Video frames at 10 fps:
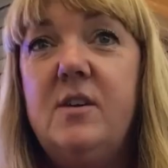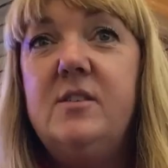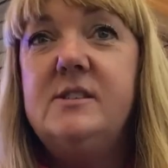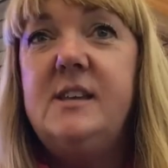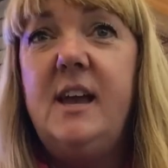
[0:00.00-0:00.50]
Rather
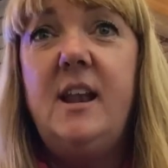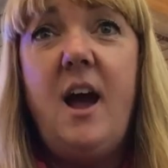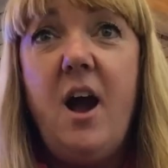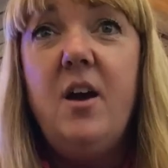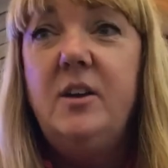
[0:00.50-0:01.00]
than saying,
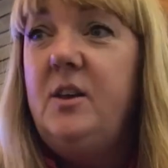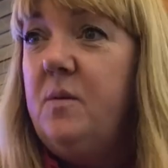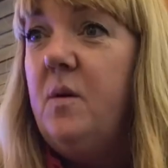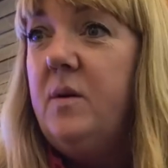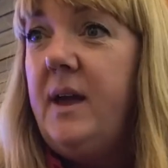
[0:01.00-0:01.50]
"Are
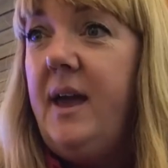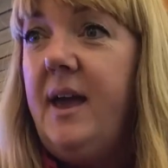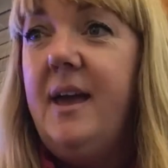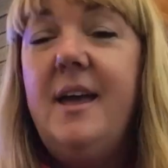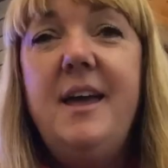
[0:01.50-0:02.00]
you
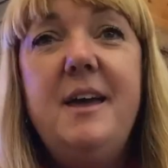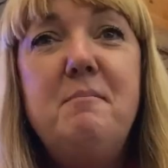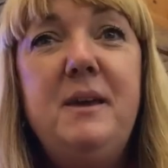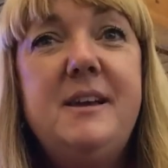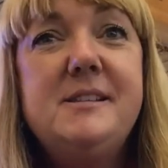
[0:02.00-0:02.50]
okay?"
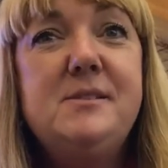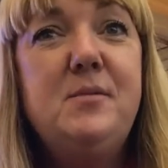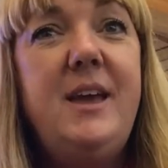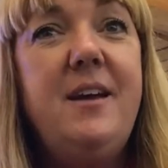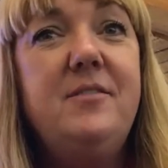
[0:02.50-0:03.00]
Because
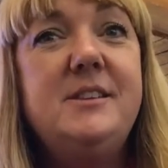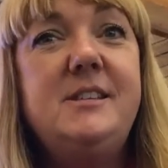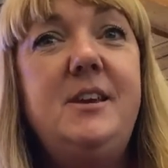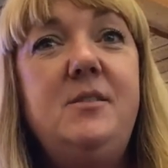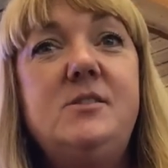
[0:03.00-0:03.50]
we have this
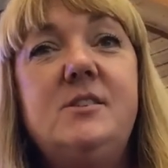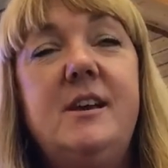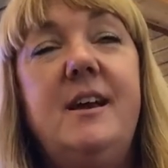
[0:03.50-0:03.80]
huge,